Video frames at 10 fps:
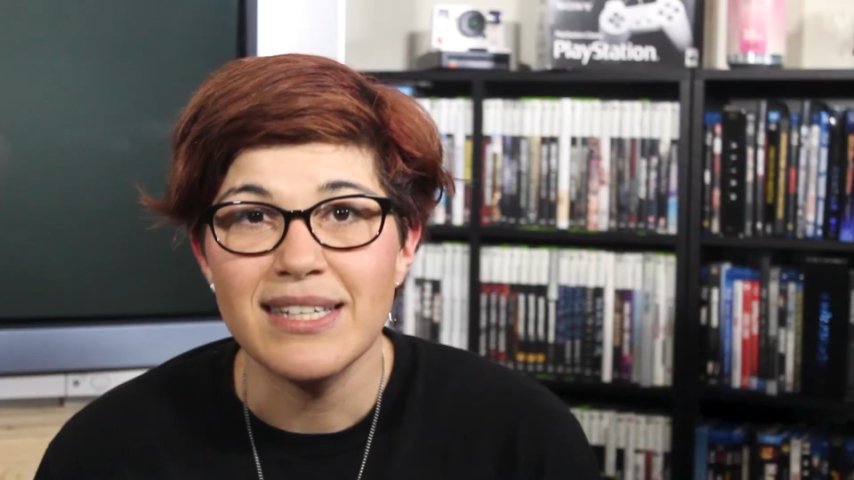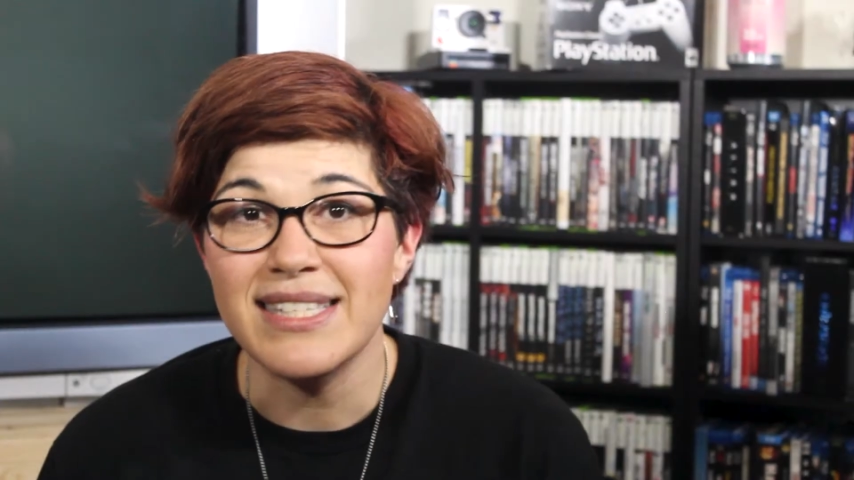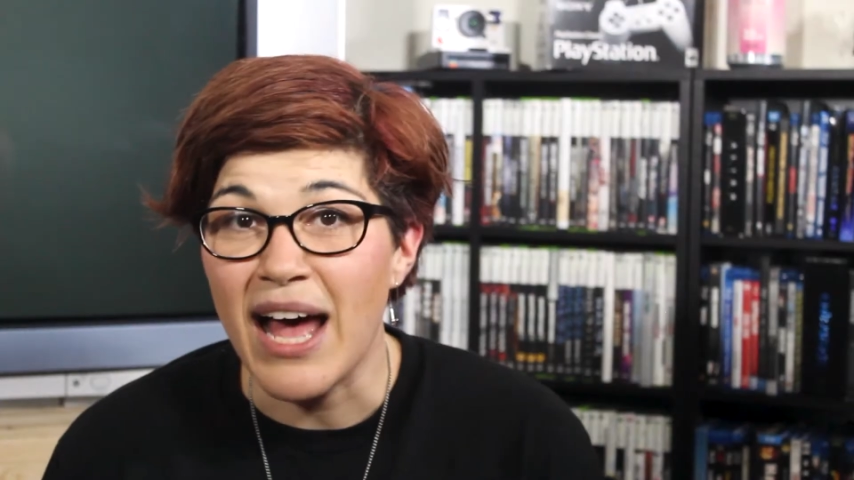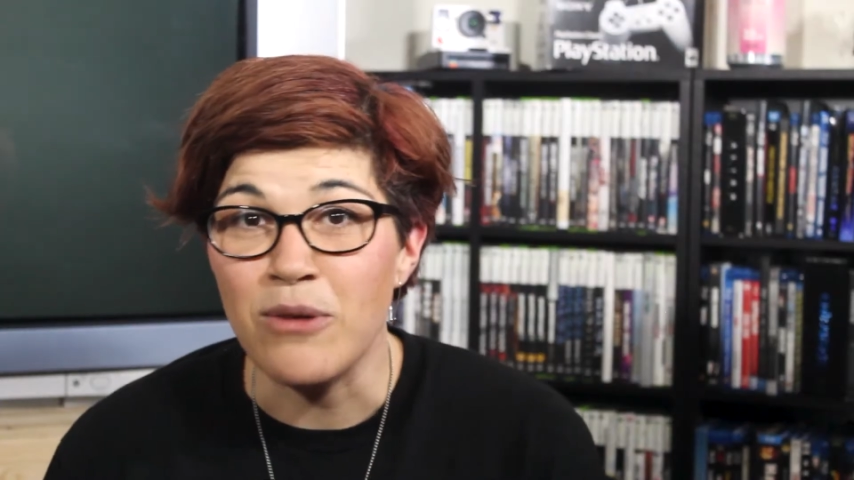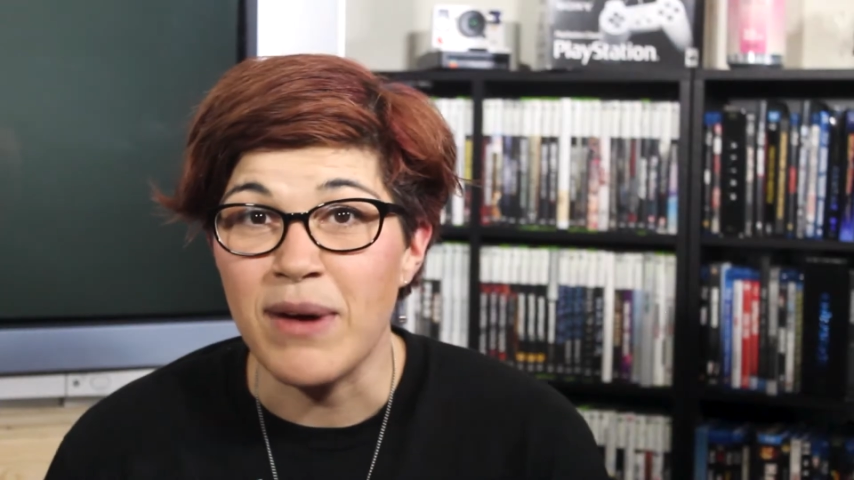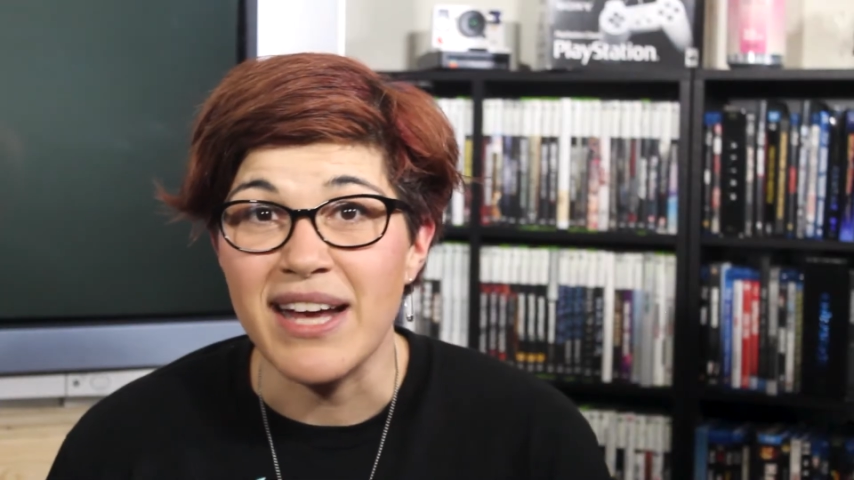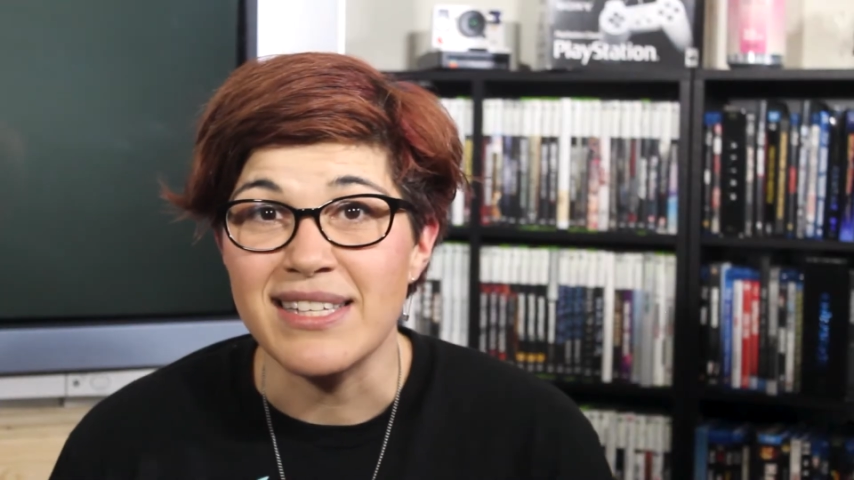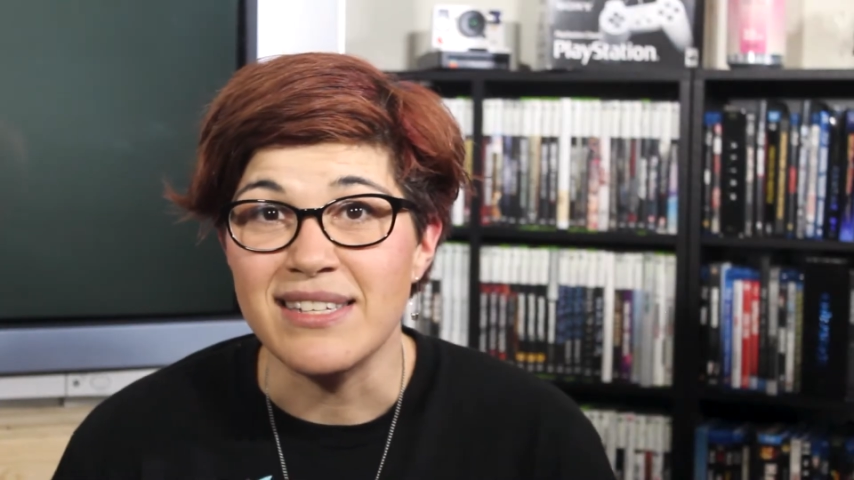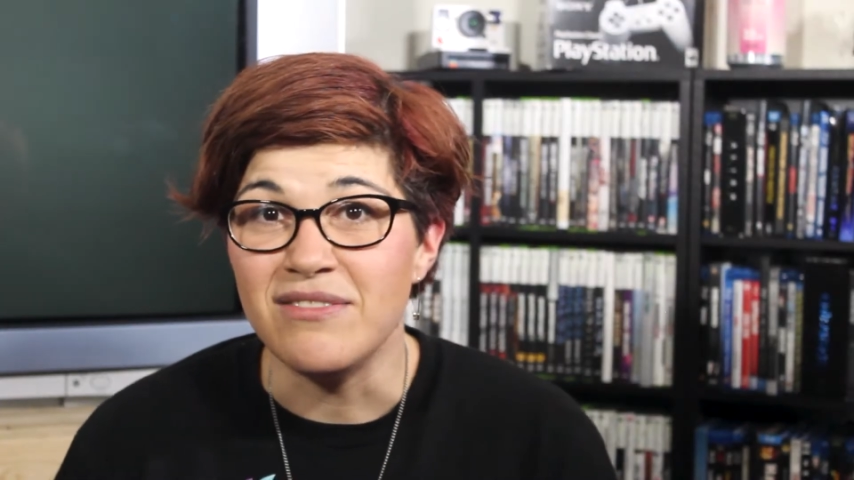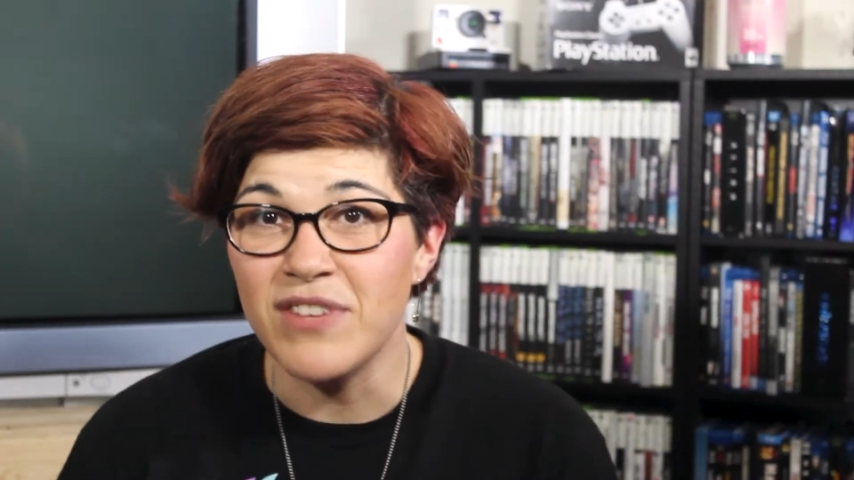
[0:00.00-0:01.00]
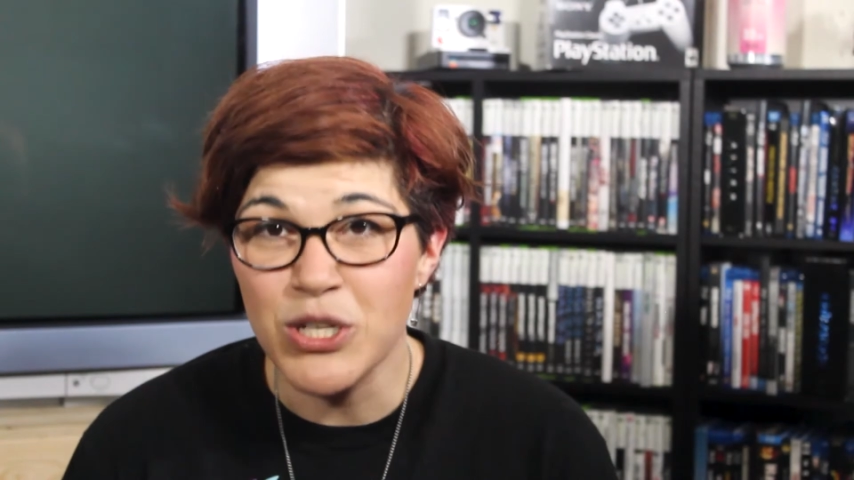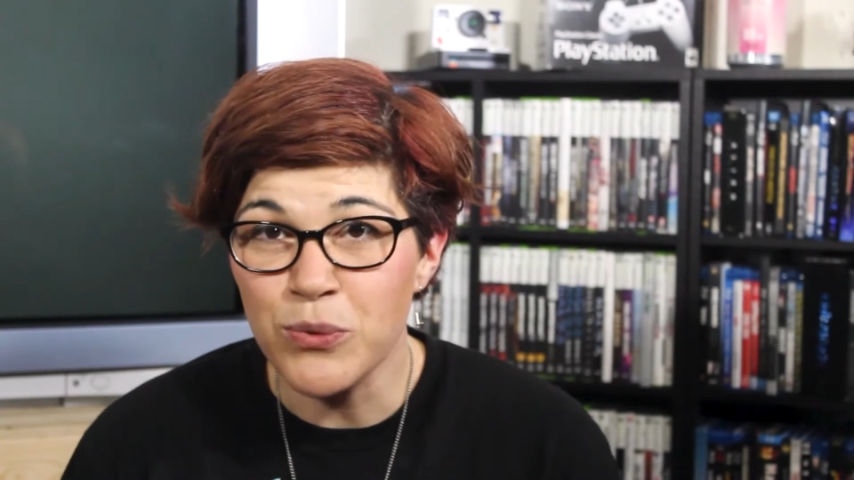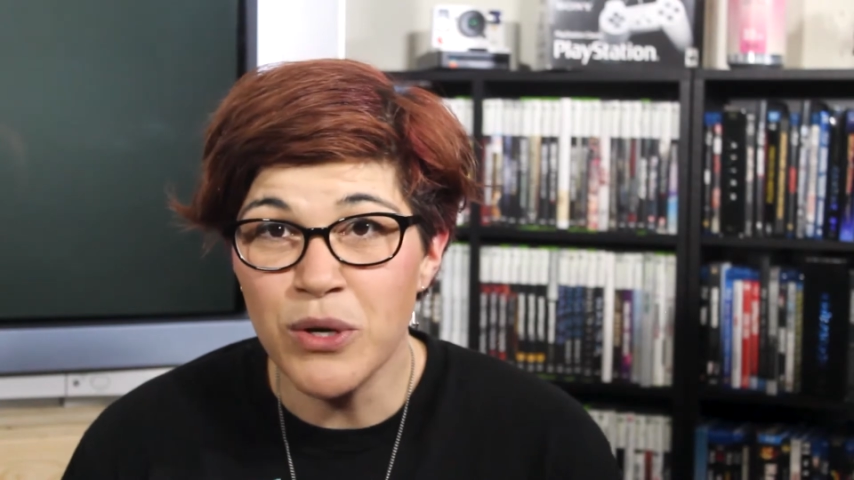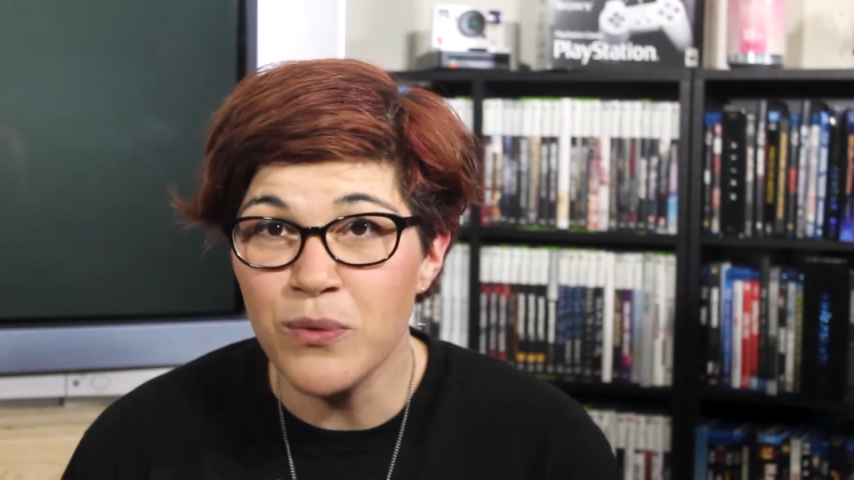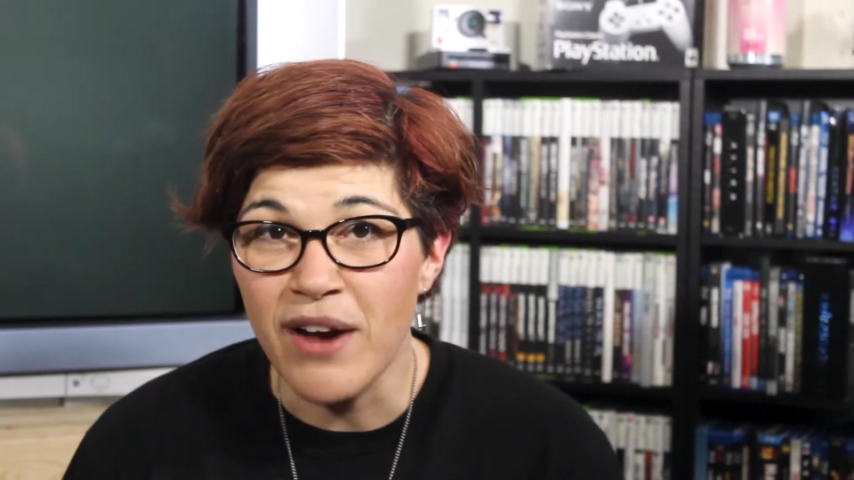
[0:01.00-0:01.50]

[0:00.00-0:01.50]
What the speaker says: The sound bites and visual